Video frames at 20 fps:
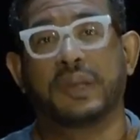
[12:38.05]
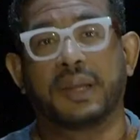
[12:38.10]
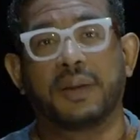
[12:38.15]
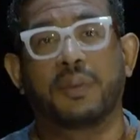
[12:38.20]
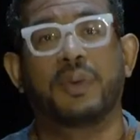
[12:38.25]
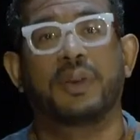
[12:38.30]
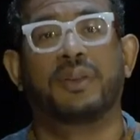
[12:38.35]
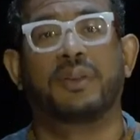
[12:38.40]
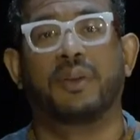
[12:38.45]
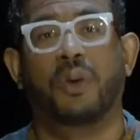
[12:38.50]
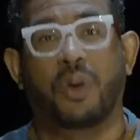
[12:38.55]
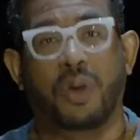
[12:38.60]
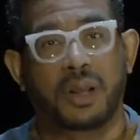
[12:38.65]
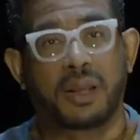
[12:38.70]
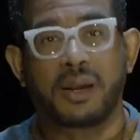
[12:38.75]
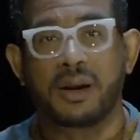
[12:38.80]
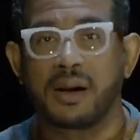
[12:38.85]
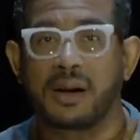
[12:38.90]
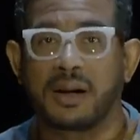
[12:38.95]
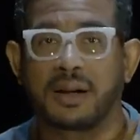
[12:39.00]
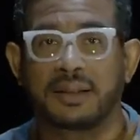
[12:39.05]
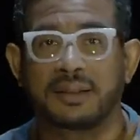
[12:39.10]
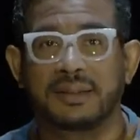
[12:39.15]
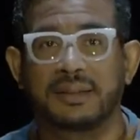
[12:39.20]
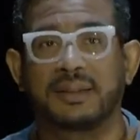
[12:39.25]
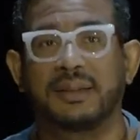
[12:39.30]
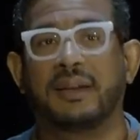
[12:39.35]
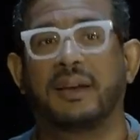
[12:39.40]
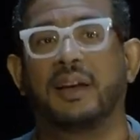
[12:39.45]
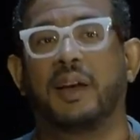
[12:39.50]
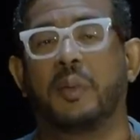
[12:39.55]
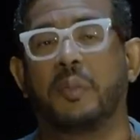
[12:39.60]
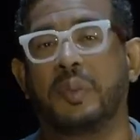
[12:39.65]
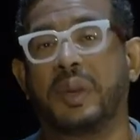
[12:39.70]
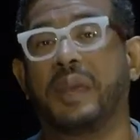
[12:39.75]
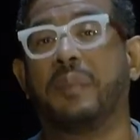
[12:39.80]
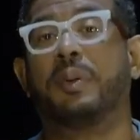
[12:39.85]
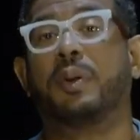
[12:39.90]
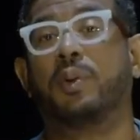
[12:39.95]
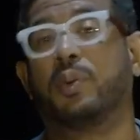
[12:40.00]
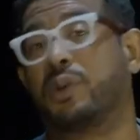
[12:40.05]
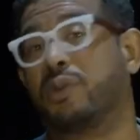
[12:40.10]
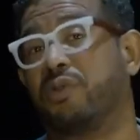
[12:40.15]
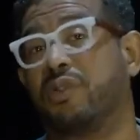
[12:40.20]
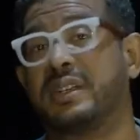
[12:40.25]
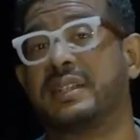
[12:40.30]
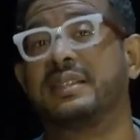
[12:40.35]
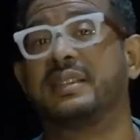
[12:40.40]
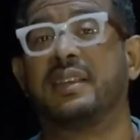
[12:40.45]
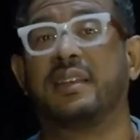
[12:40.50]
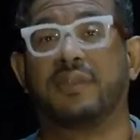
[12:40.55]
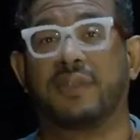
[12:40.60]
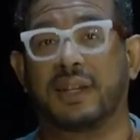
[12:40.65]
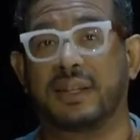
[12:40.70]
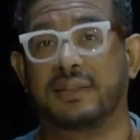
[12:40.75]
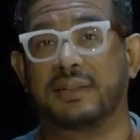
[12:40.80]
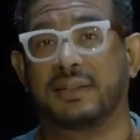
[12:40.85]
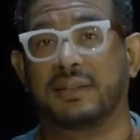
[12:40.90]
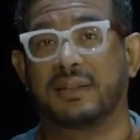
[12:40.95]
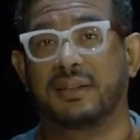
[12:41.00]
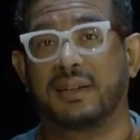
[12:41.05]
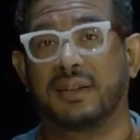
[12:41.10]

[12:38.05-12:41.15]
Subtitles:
with all your heart, people will receive it.